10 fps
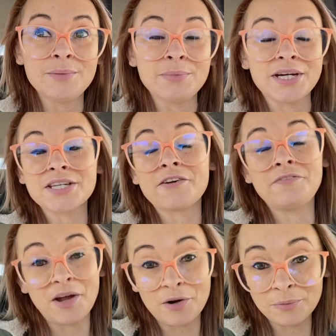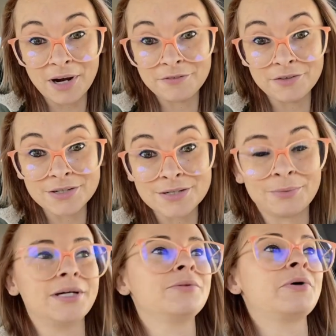because I failed my first
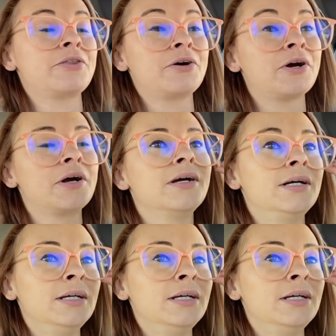one with her.